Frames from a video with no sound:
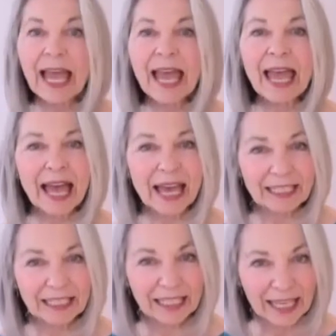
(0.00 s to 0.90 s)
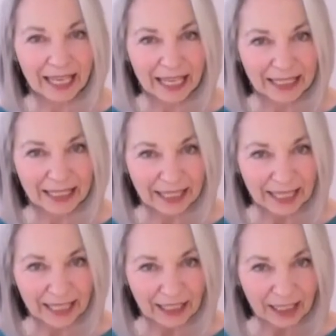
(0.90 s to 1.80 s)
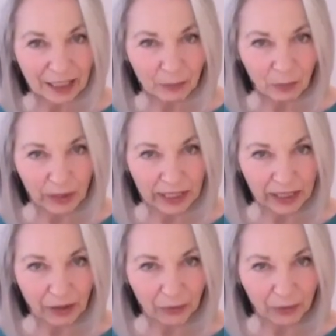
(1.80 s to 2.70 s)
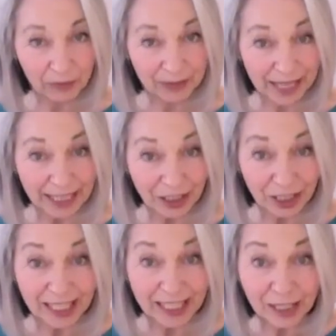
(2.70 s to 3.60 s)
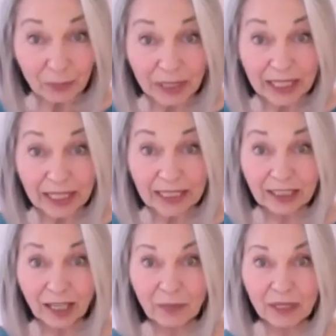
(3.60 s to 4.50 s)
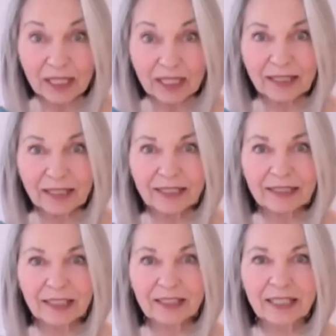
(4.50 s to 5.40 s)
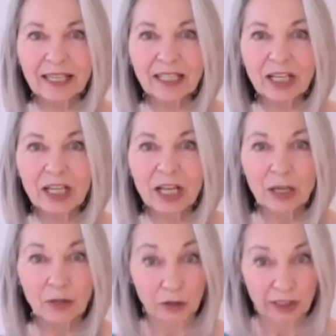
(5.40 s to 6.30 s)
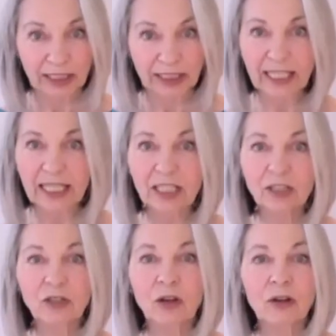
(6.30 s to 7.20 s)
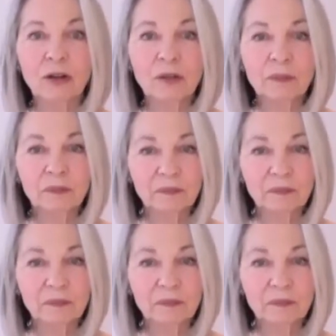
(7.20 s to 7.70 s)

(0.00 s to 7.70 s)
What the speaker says: And exhaling, bringing the rib cage in, bringing the tummy in nice and tight. You're sitting tall.